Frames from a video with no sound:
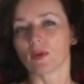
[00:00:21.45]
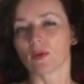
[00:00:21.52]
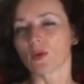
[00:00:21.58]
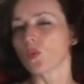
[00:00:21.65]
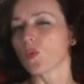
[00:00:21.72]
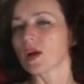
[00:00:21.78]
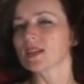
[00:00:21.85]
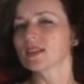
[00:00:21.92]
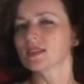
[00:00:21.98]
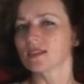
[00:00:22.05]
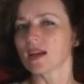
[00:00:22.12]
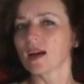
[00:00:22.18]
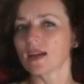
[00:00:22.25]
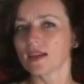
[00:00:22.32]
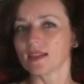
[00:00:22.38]
or the
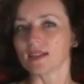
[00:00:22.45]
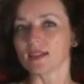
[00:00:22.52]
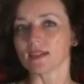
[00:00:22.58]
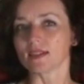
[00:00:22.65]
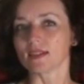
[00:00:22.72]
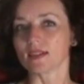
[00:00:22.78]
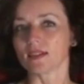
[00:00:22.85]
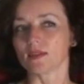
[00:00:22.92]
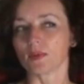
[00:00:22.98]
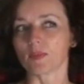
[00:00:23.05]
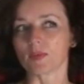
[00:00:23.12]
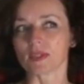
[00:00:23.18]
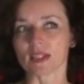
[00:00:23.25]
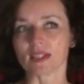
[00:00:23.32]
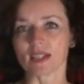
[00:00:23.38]
one-sided
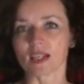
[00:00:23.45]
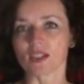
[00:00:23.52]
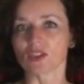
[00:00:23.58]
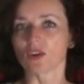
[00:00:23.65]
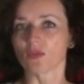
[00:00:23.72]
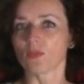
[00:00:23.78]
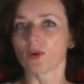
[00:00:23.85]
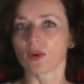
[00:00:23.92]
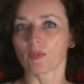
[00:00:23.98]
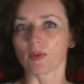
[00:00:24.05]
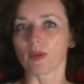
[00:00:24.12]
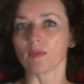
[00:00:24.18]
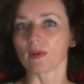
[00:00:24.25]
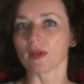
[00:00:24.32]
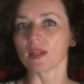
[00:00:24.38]
representation of poor
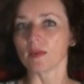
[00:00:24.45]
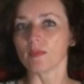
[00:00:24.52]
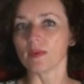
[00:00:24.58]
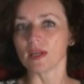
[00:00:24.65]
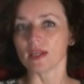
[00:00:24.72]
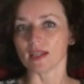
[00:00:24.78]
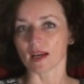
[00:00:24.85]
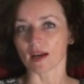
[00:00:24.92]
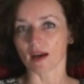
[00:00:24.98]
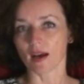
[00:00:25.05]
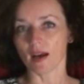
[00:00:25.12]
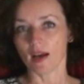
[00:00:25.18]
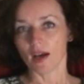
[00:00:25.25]
people in the media.